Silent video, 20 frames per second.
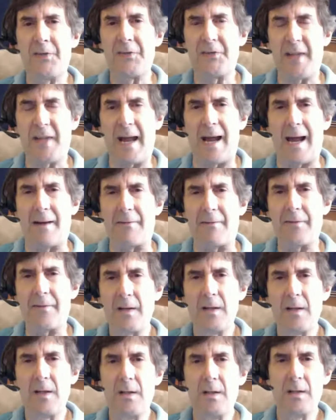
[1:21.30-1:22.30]
staff
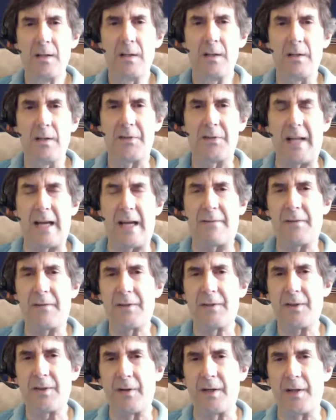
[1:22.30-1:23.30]

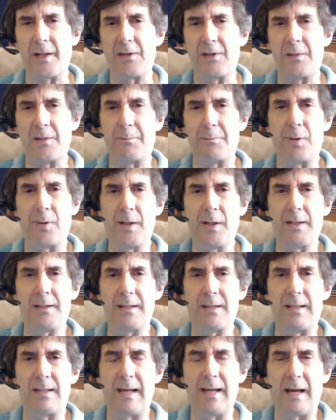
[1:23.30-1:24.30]
attorney to put it
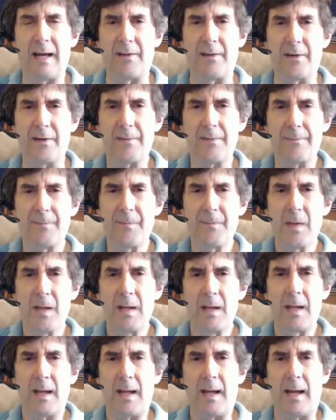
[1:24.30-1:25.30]
together.
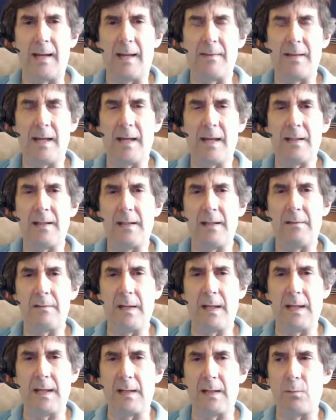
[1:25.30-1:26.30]
And then he,
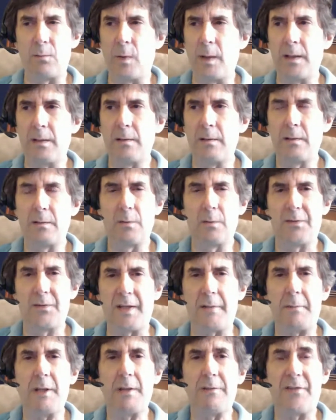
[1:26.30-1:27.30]
when
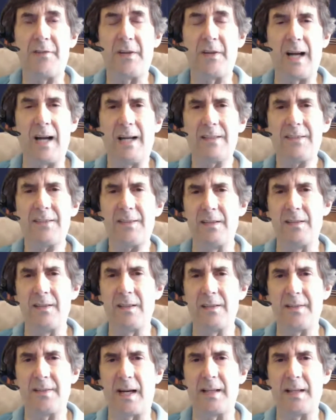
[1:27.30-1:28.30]
C.B.
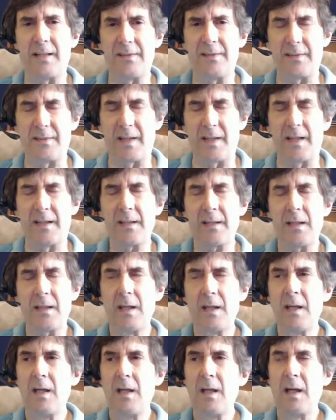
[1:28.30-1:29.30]
Fogotson, as I understand it,
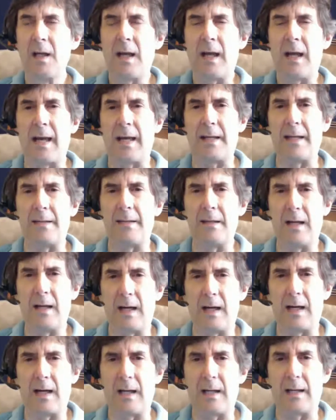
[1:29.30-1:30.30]
had
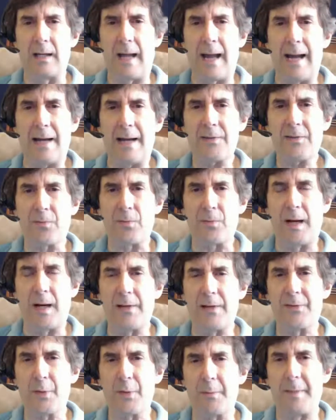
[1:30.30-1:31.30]
asked
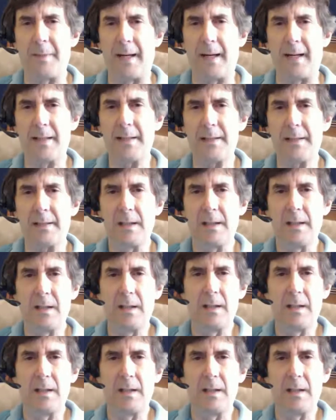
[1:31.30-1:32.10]
Reiser about it,